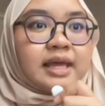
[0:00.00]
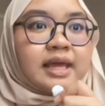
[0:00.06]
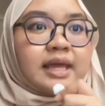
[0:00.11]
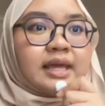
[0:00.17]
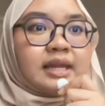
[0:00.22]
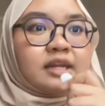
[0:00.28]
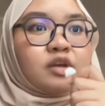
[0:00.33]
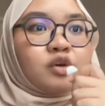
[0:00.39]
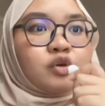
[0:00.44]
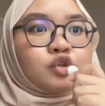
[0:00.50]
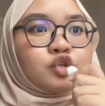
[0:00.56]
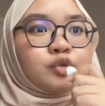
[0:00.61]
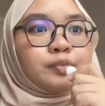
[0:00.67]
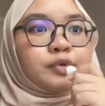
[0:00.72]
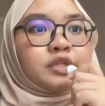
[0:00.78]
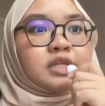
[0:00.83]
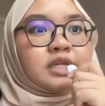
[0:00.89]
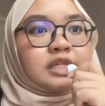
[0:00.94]
and
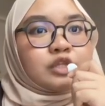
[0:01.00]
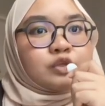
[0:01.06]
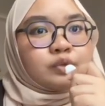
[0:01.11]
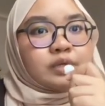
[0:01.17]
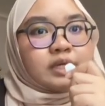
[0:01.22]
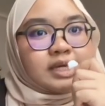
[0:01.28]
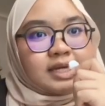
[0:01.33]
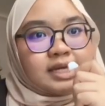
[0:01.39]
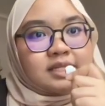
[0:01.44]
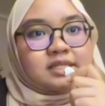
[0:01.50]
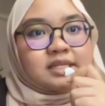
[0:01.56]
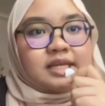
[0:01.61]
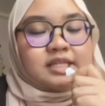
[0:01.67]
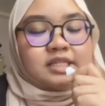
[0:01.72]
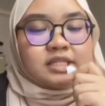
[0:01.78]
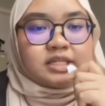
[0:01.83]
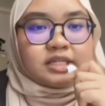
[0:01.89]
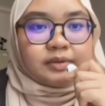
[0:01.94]
contributing to its
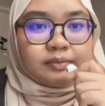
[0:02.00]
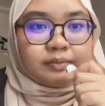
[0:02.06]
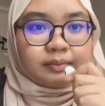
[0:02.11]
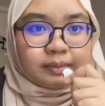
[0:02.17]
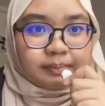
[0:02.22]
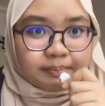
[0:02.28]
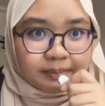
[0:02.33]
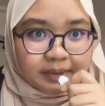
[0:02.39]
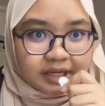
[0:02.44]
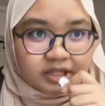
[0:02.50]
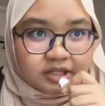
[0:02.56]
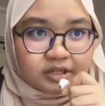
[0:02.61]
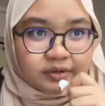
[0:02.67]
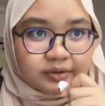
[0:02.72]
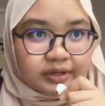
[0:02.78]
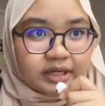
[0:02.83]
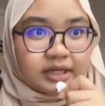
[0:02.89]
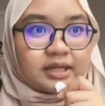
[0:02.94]

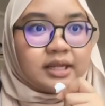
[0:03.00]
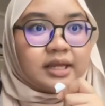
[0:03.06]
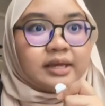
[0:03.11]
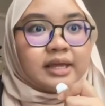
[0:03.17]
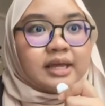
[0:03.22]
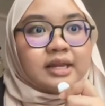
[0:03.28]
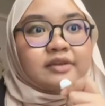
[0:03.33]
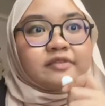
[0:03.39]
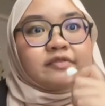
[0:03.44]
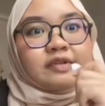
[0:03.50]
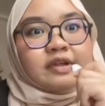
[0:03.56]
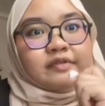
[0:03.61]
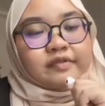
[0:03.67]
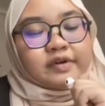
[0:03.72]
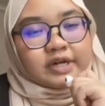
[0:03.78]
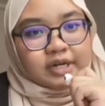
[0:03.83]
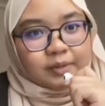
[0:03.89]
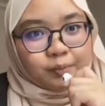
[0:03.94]
antibacterial and
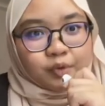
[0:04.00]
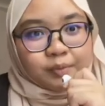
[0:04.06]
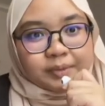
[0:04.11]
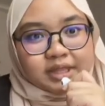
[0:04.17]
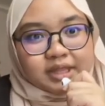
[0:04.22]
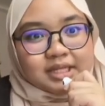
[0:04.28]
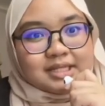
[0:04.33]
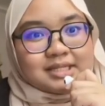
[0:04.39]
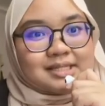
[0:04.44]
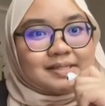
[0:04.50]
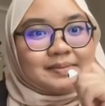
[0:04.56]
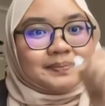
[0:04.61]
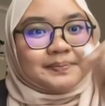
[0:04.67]
flavoring properties.